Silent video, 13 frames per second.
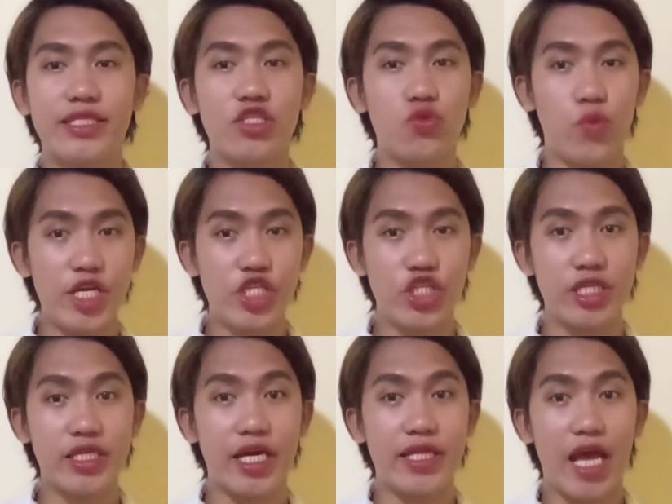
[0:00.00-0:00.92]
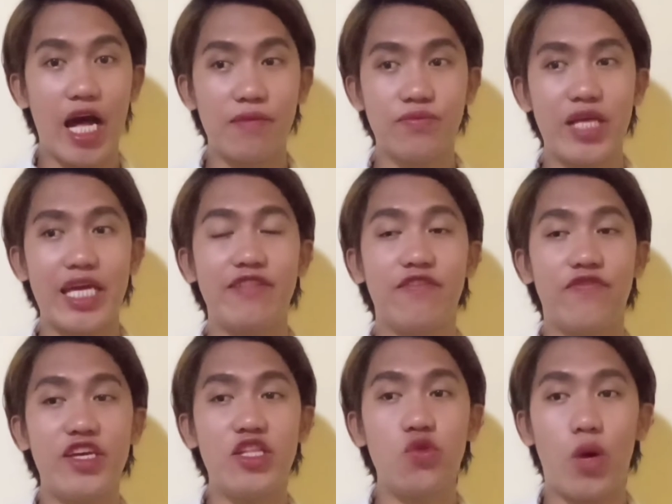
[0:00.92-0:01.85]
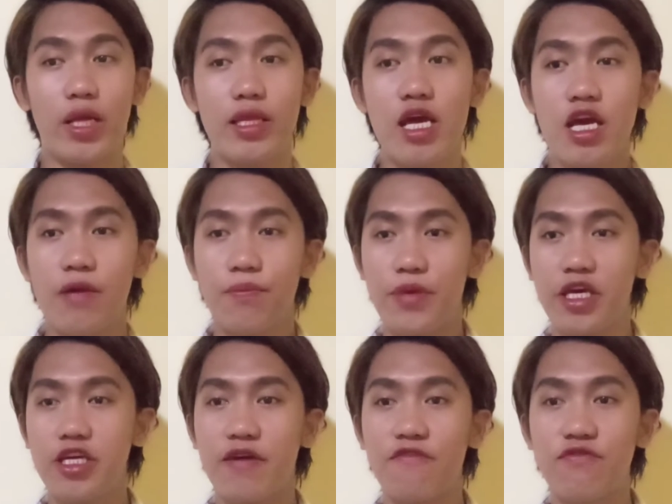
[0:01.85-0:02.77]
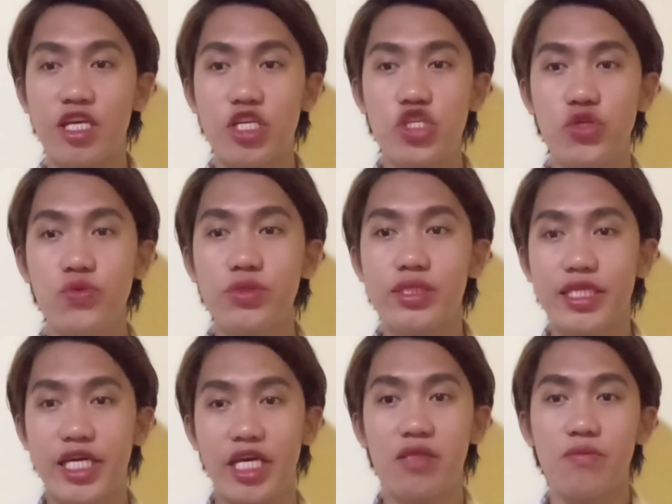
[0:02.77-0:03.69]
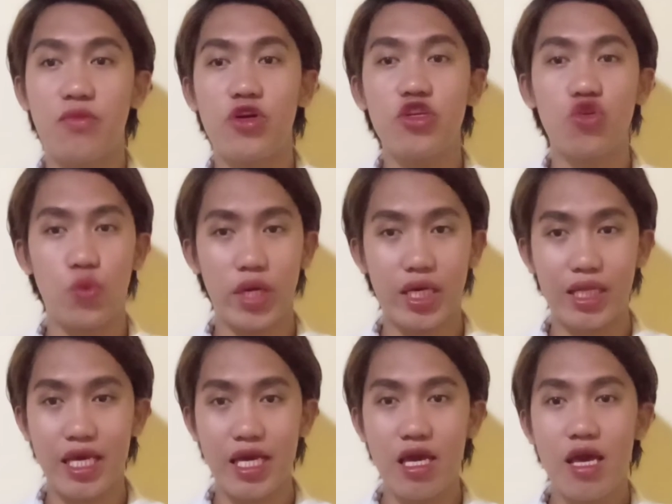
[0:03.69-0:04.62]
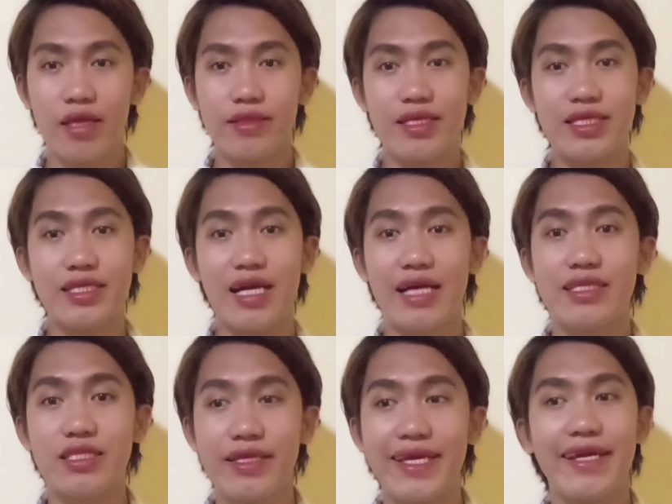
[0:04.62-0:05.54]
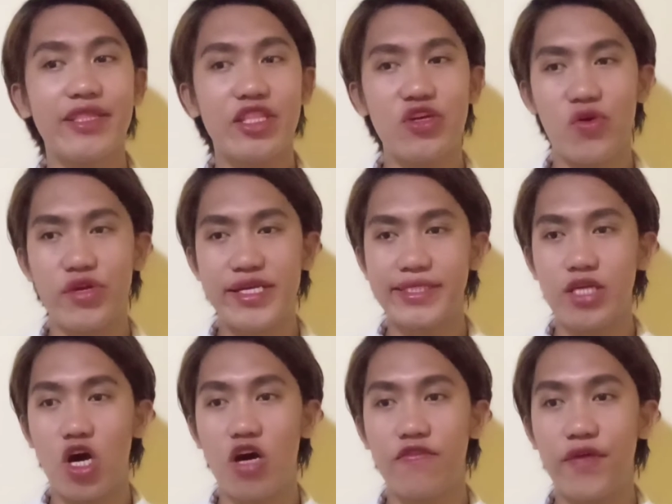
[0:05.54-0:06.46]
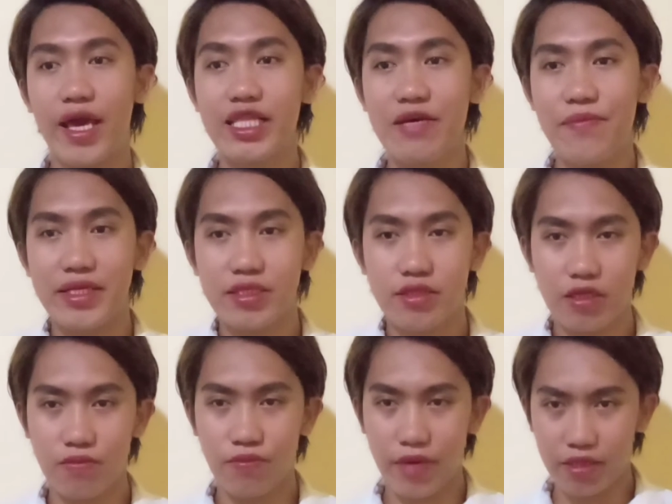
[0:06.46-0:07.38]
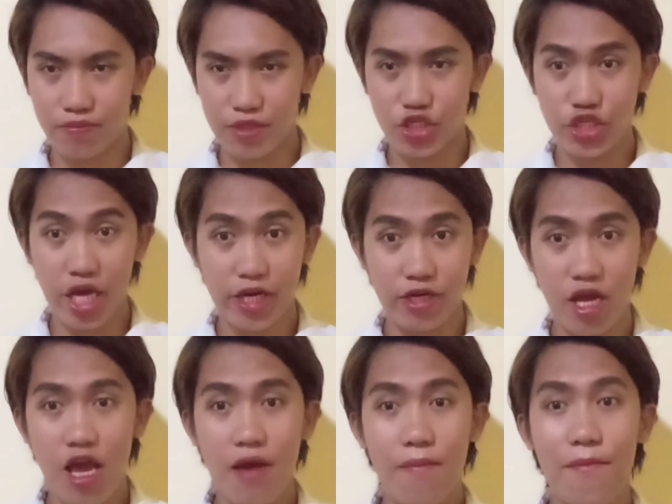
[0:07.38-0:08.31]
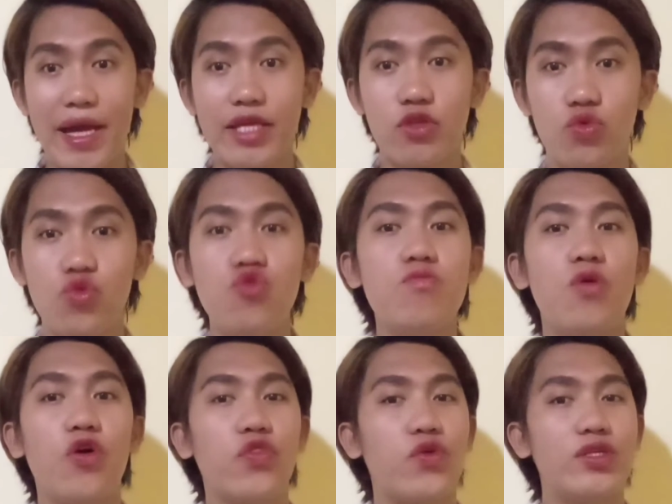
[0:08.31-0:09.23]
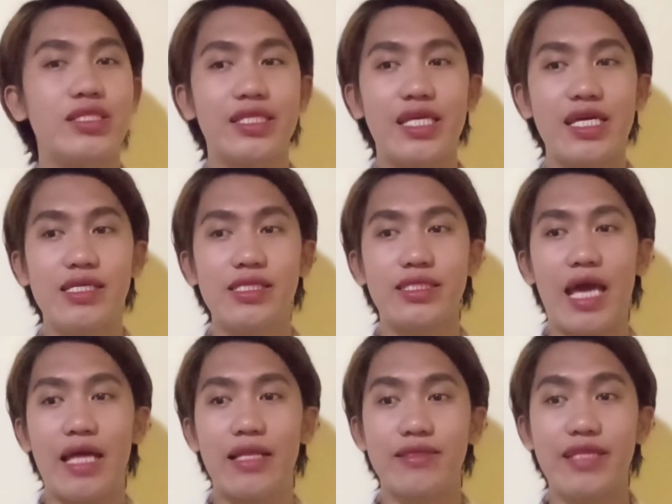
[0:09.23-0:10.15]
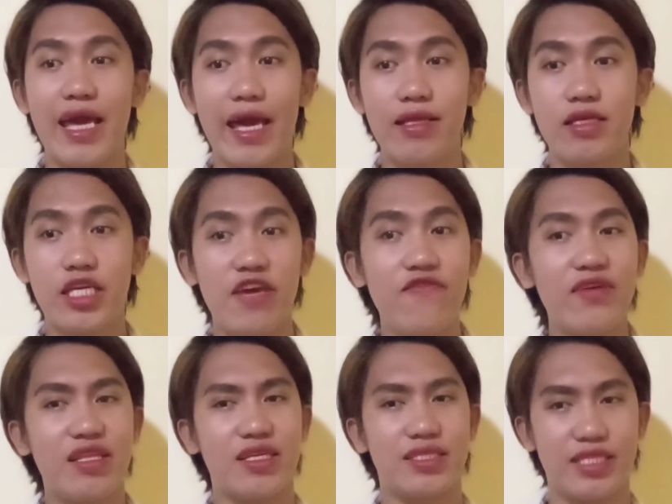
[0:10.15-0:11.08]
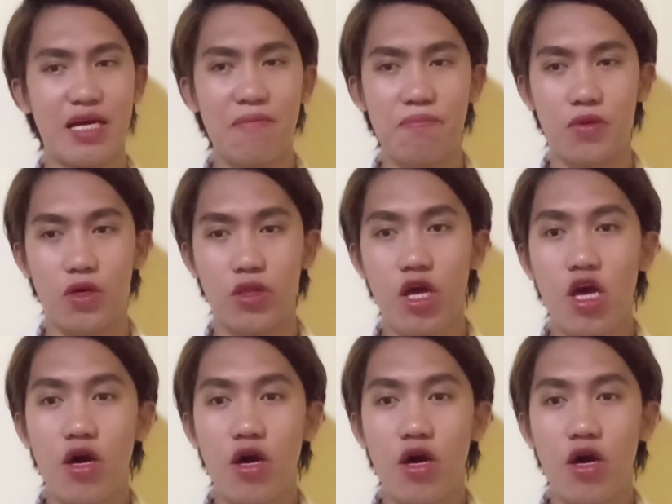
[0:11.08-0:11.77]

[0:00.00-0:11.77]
situation can help the individual pick up the new skill more quickly. Discuss 3 categories of elements that might be shared by 2 motor skills, and then give an example